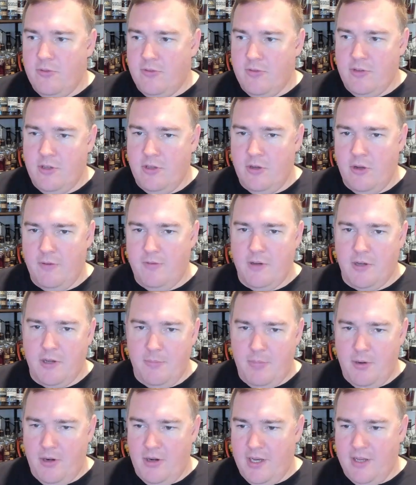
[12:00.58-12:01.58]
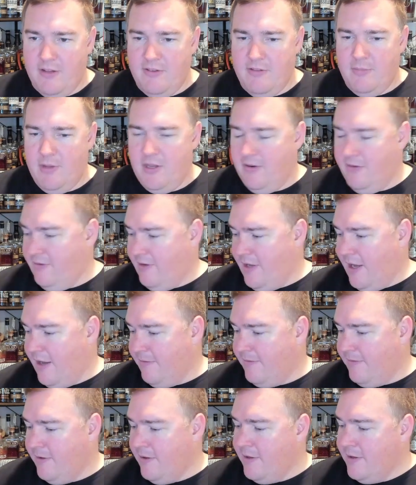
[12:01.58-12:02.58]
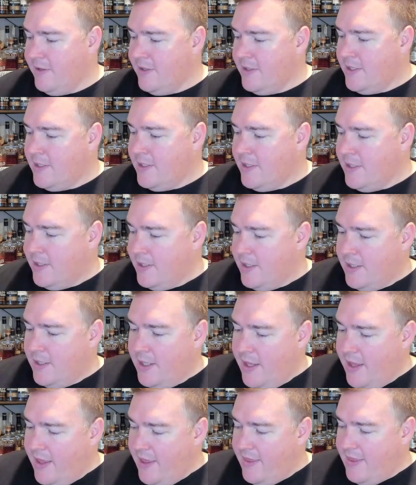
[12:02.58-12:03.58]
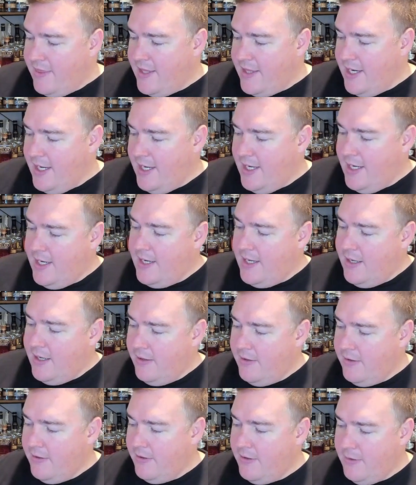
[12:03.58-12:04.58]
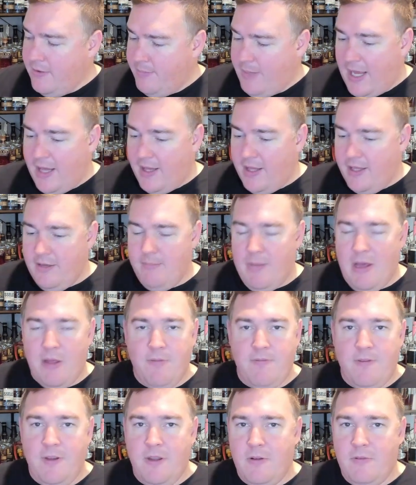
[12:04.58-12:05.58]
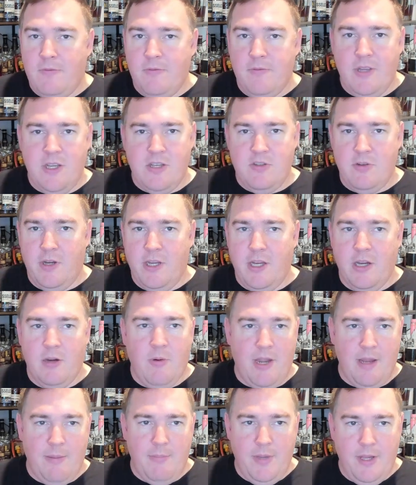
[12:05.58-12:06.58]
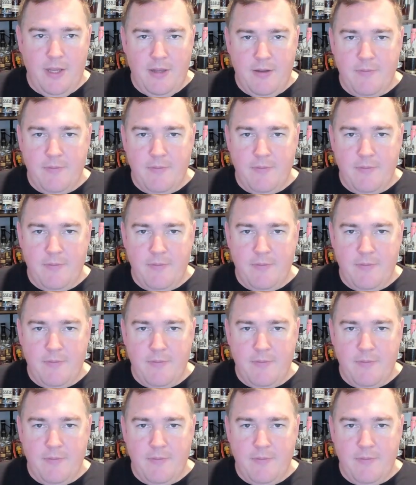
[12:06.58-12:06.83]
if you're comparing against some other stuff. The palate, mouthfeel, enjoyed it quite a bit.